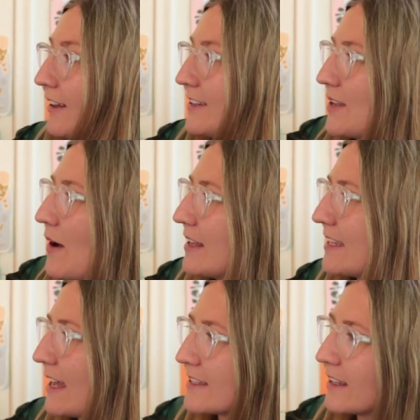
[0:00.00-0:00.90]
So it
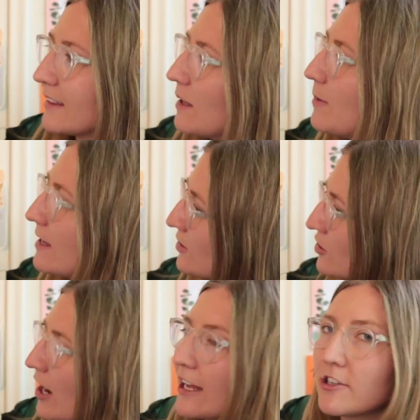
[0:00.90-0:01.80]
says, Libby
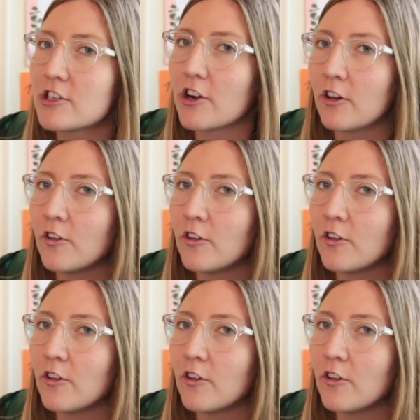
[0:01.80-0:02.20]
stretched her